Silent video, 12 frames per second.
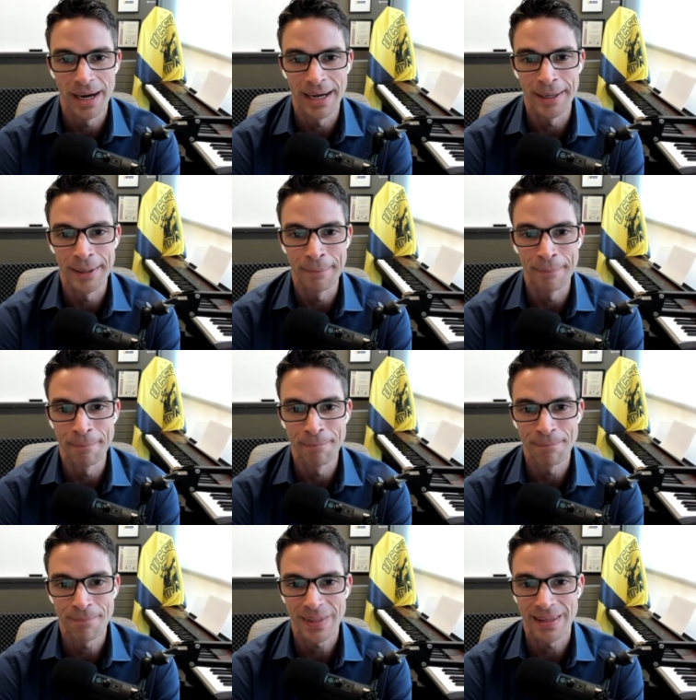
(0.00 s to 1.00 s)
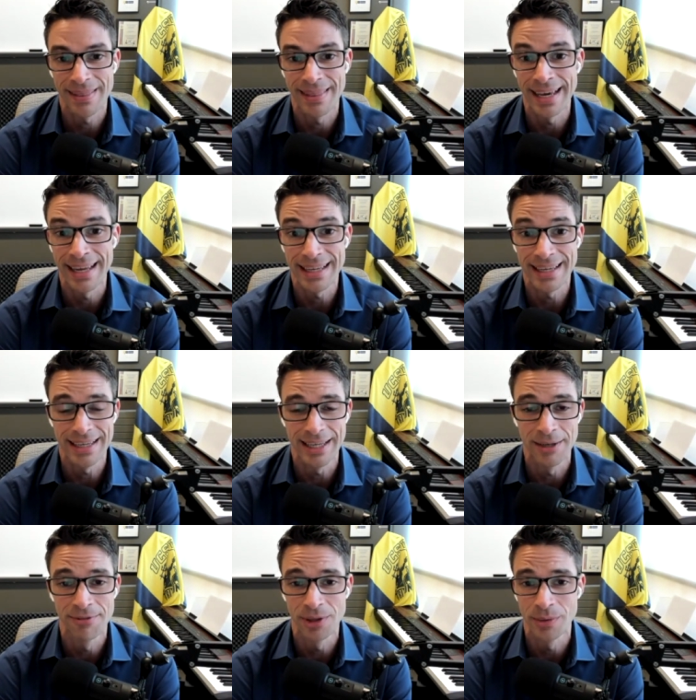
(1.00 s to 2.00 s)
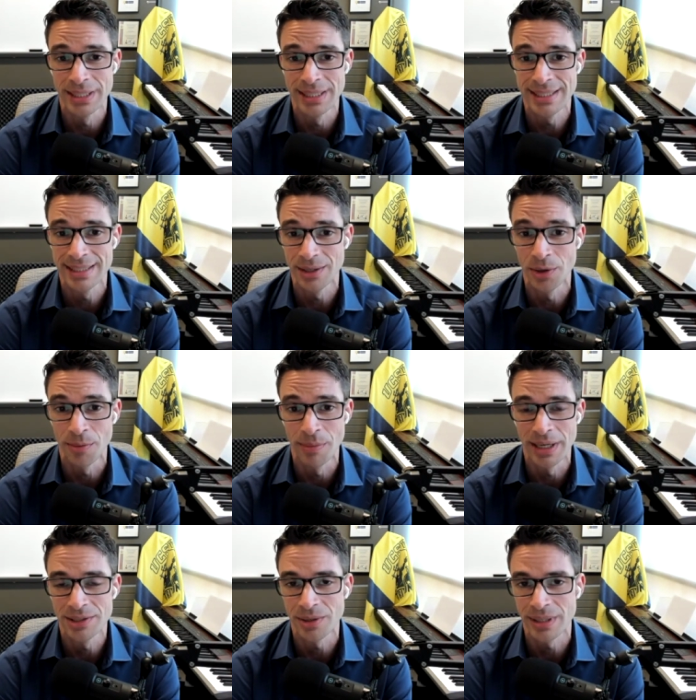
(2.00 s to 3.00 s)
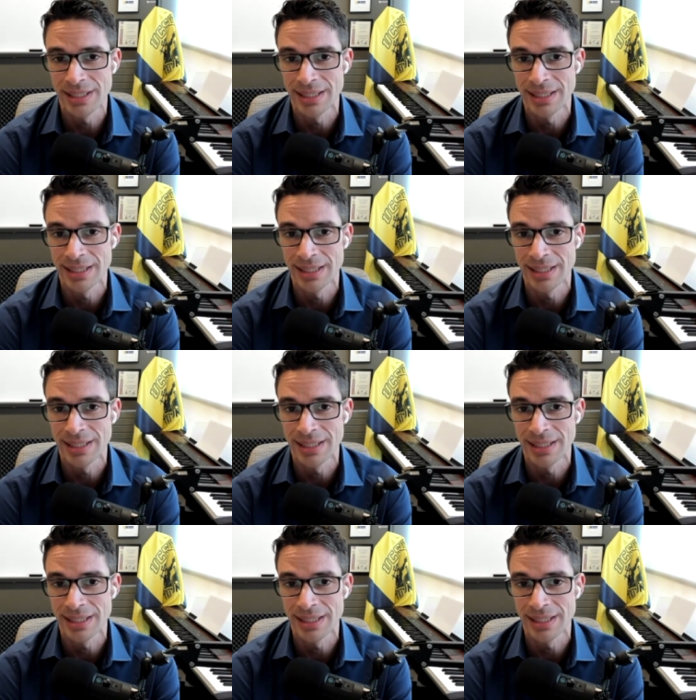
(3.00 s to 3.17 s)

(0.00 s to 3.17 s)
um, that influenced your mentoring